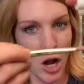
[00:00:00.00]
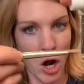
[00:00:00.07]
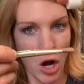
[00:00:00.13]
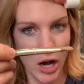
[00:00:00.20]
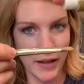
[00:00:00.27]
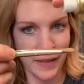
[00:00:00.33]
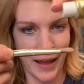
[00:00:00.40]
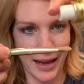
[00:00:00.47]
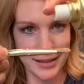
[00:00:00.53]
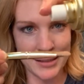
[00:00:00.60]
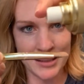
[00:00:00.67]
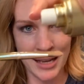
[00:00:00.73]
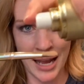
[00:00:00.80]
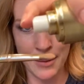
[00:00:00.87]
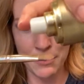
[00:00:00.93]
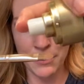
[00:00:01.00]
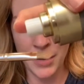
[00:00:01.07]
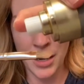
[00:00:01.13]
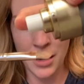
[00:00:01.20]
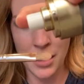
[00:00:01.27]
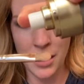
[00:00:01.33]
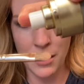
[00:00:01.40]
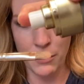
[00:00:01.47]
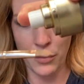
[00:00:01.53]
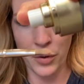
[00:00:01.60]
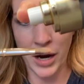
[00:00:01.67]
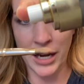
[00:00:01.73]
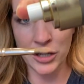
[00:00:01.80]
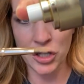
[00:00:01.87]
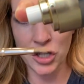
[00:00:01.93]
on that same
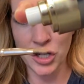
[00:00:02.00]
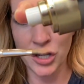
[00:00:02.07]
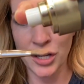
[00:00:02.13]
brush.